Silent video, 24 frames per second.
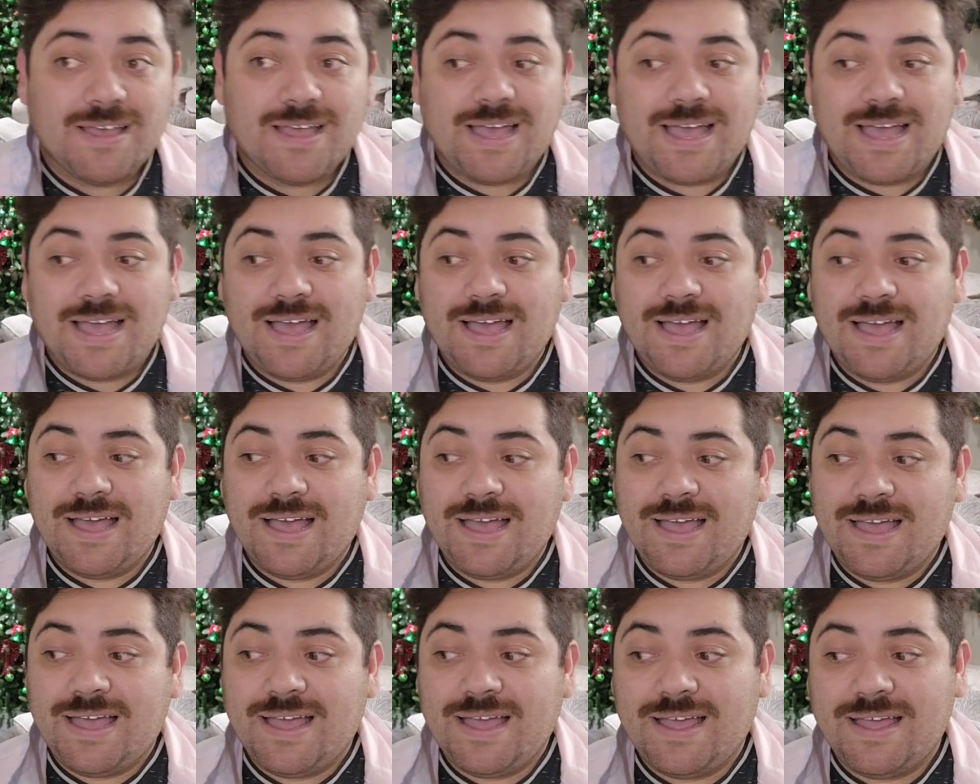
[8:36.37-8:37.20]

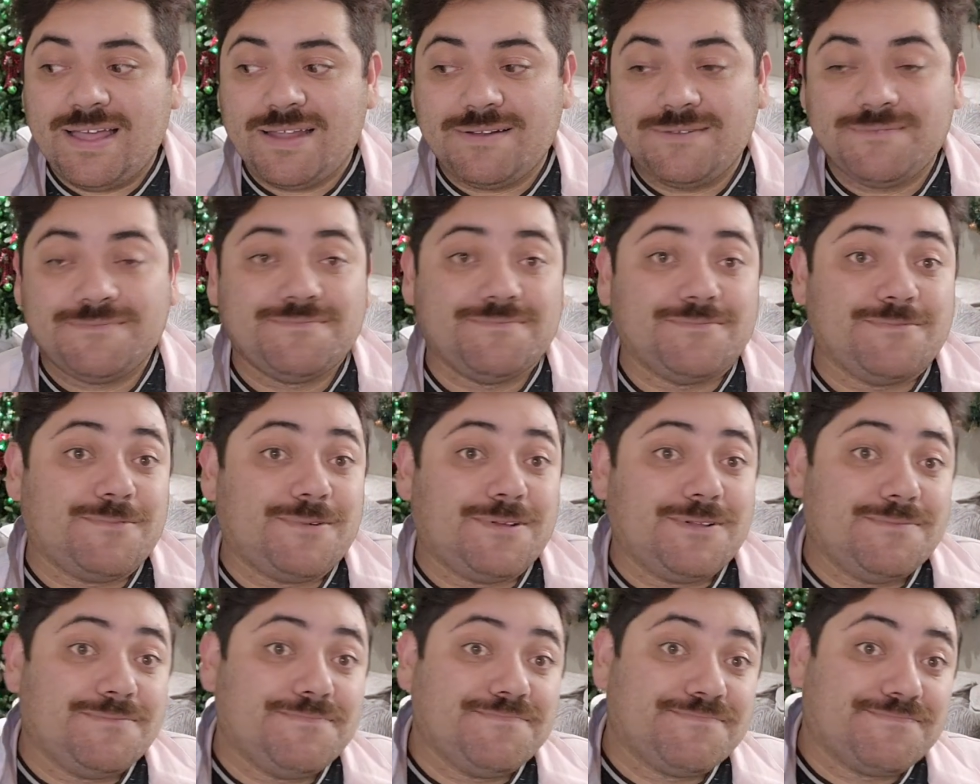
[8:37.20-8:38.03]
And,
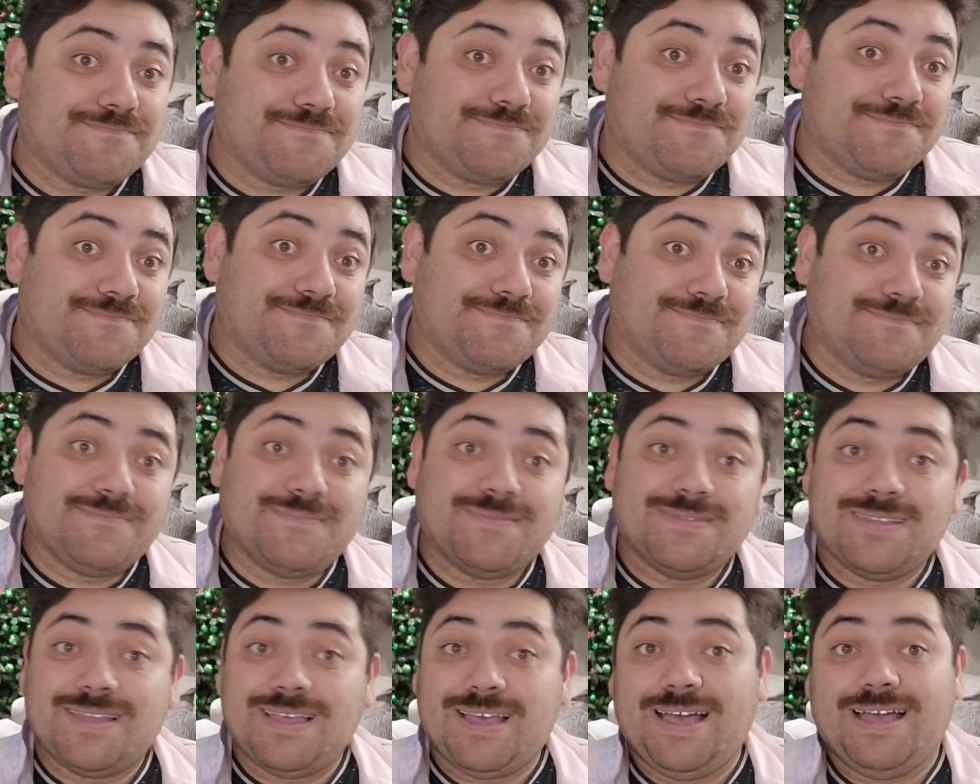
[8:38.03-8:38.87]
well,
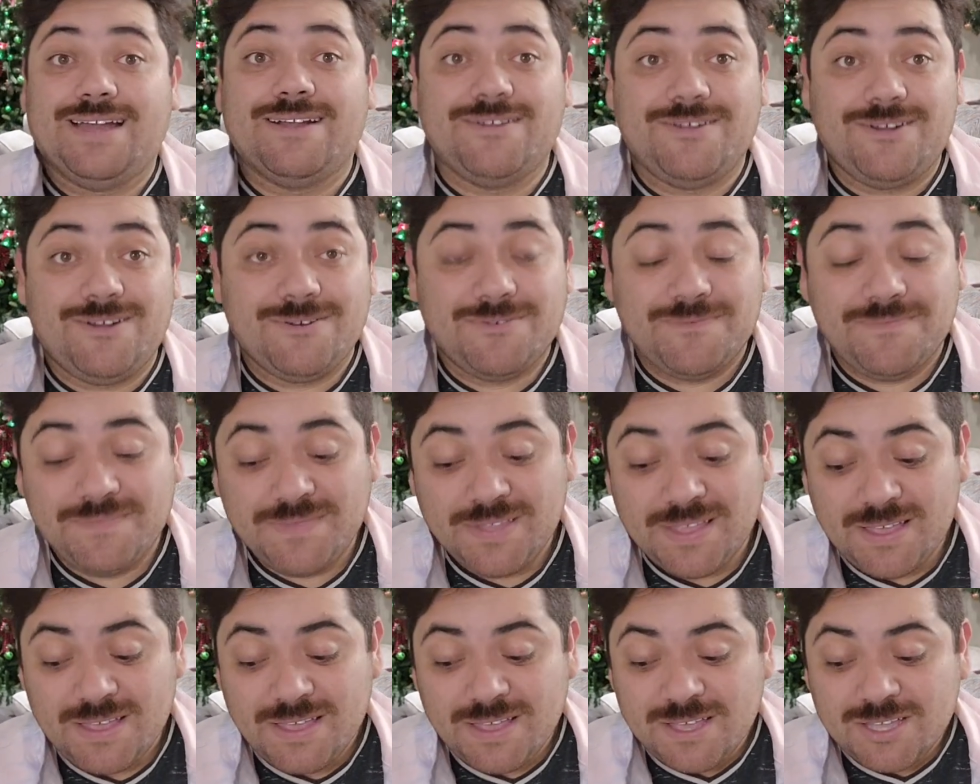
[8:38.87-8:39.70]
I don't know.
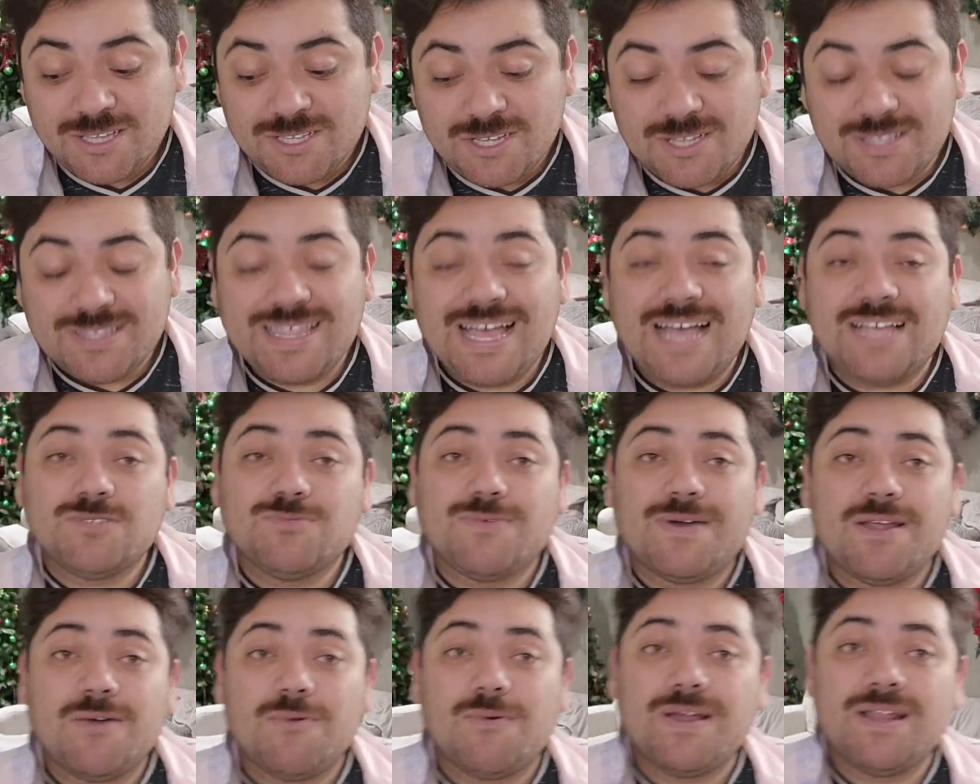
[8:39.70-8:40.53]
So that's
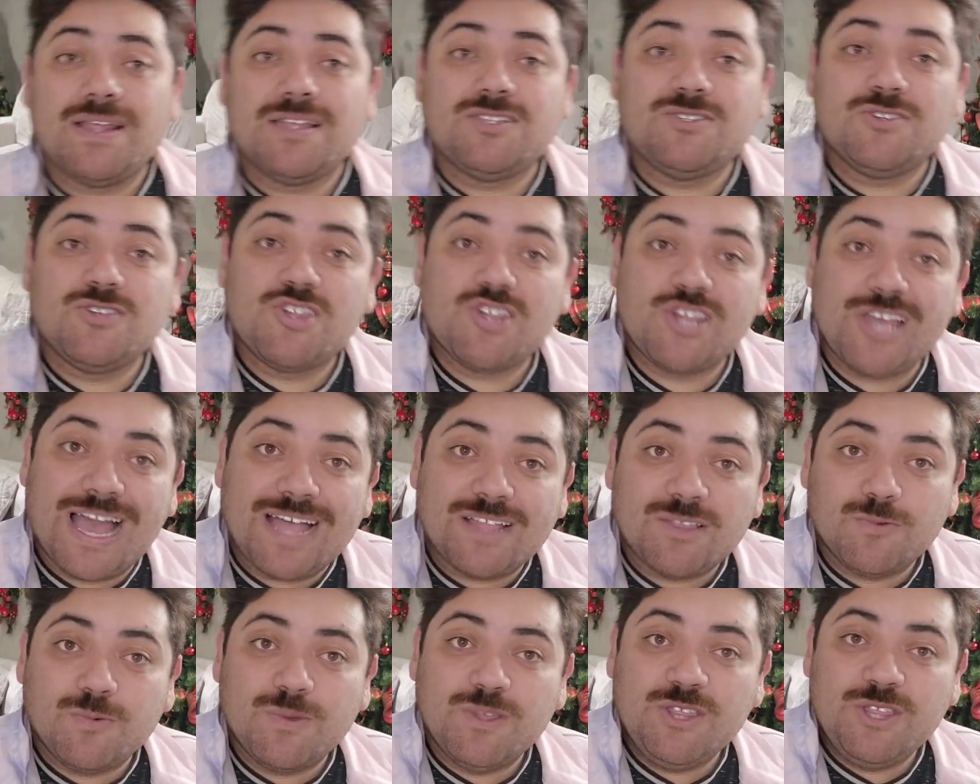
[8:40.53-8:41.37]
what I wanted to
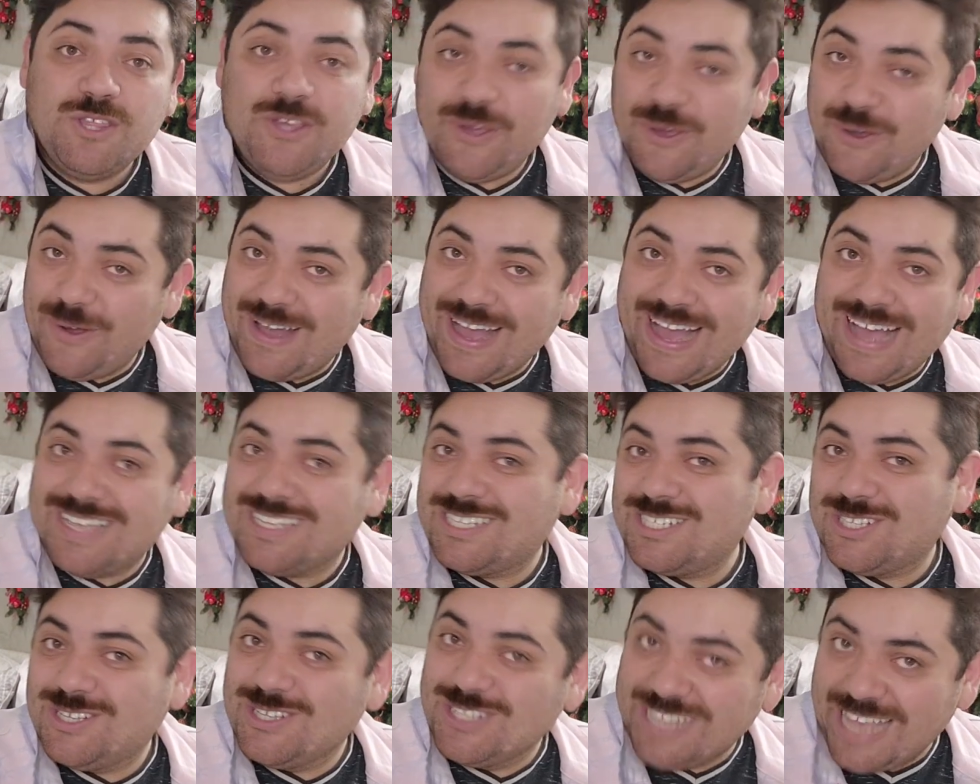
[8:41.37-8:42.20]
chat with you
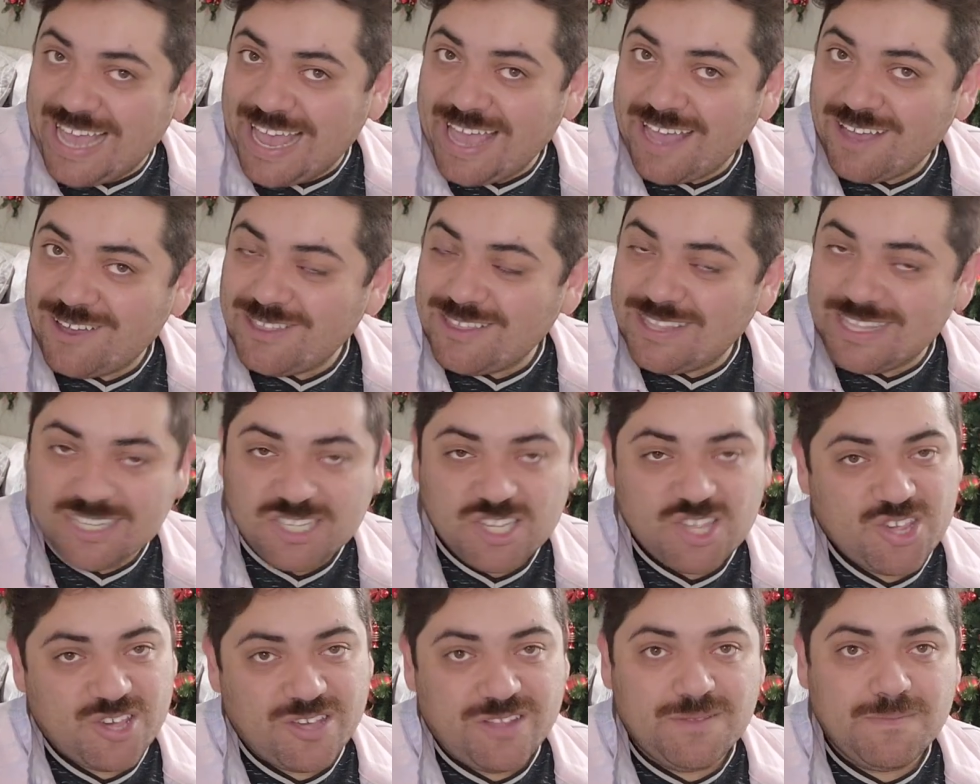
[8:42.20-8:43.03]
guys today on
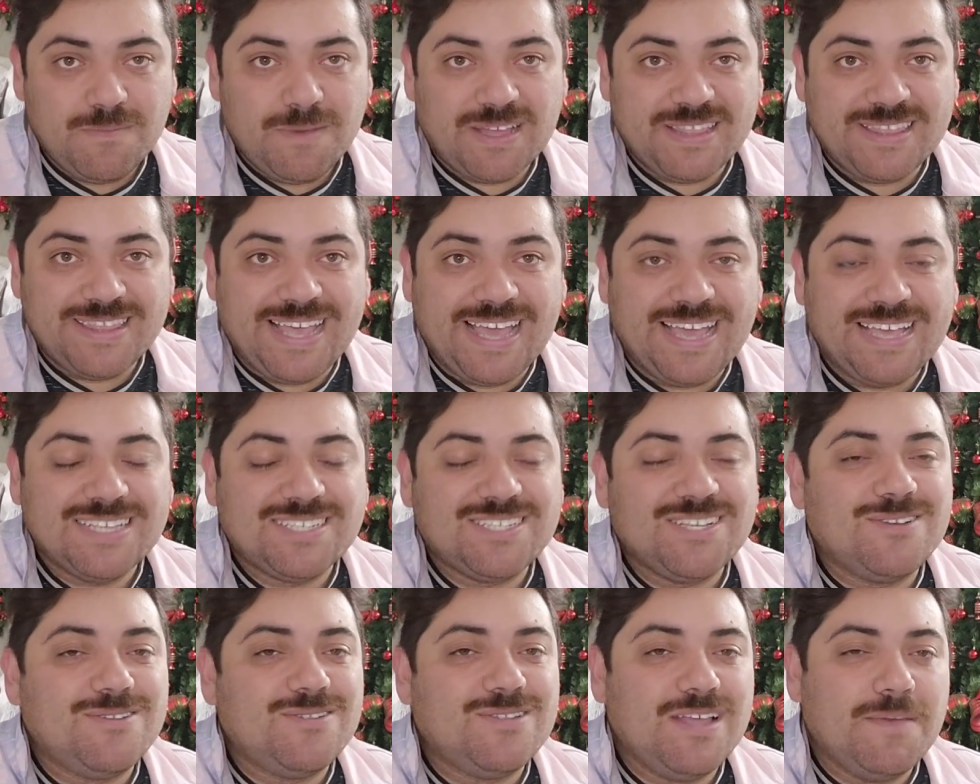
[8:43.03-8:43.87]
this Chill Monday.
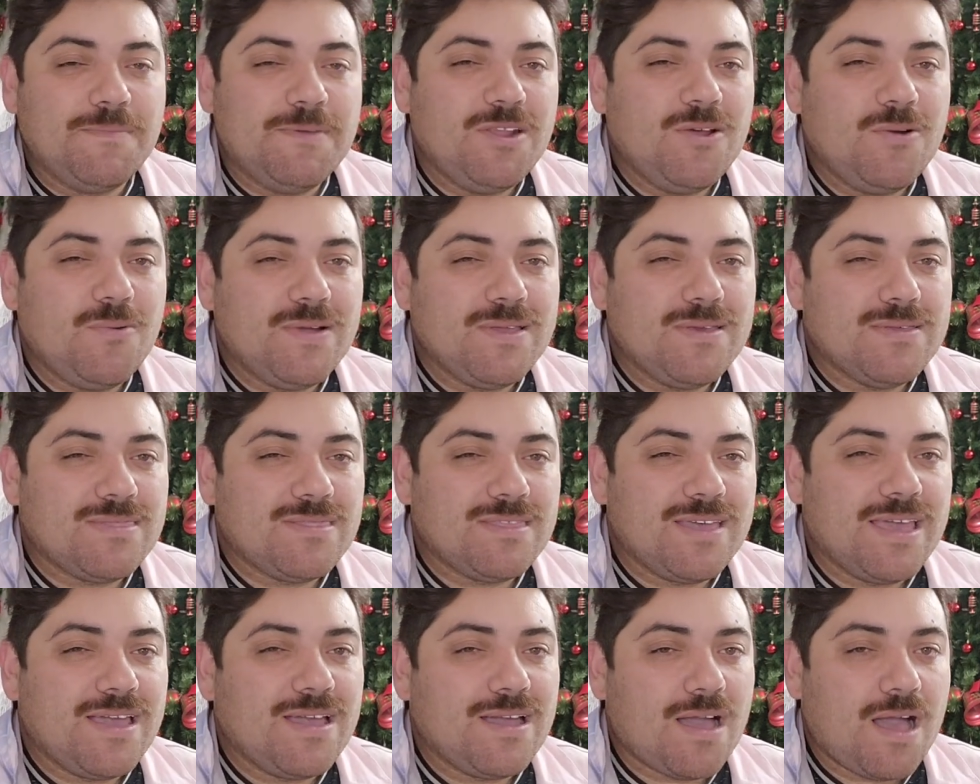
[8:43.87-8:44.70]
So let me know what you
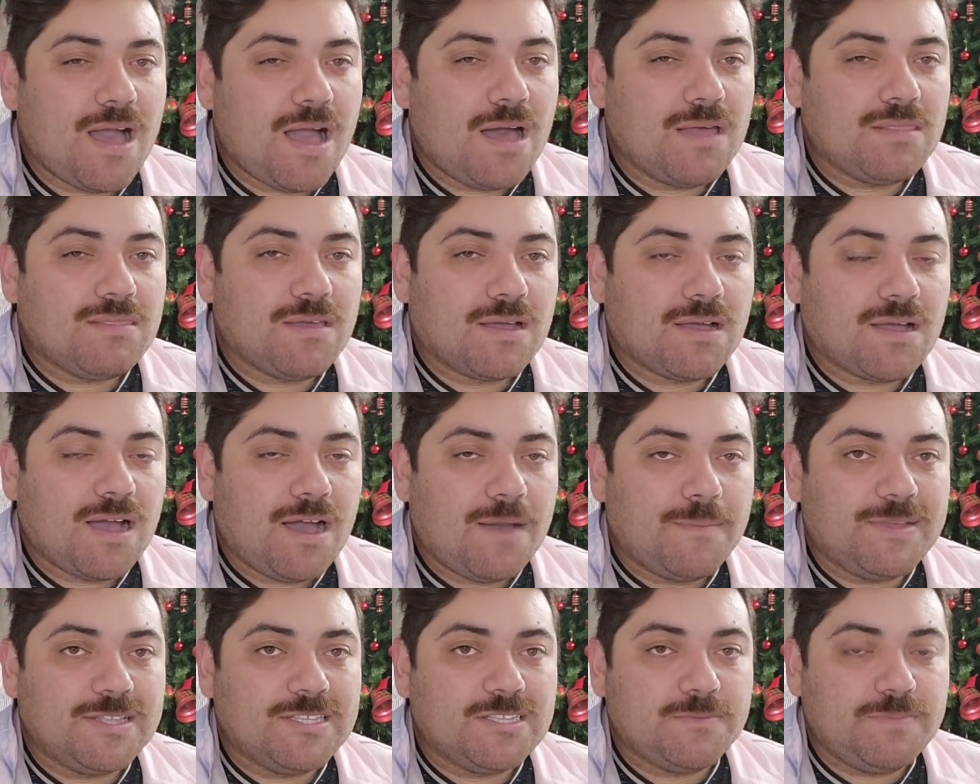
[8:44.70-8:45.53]
think on the
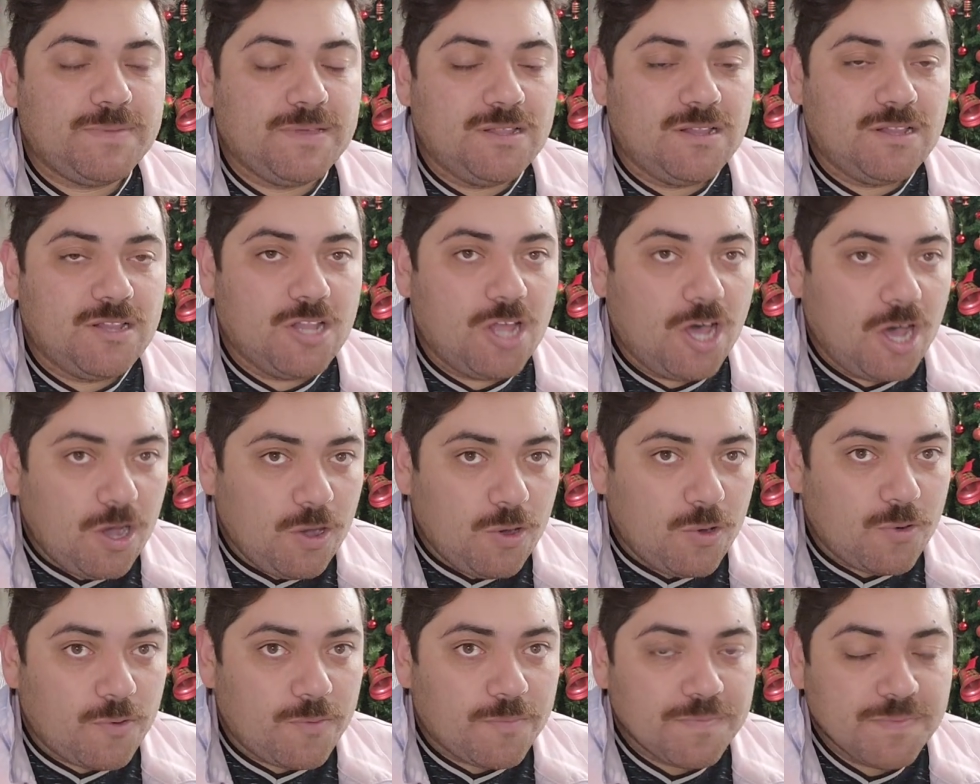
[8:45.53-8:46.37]
comments
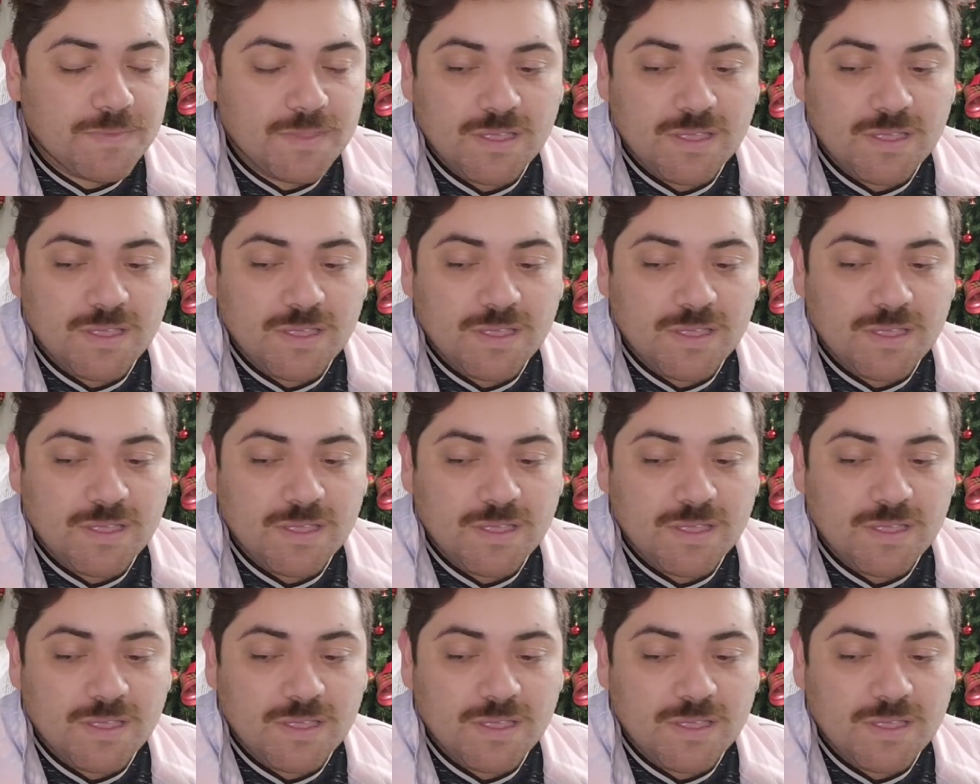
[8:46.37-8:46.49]
below.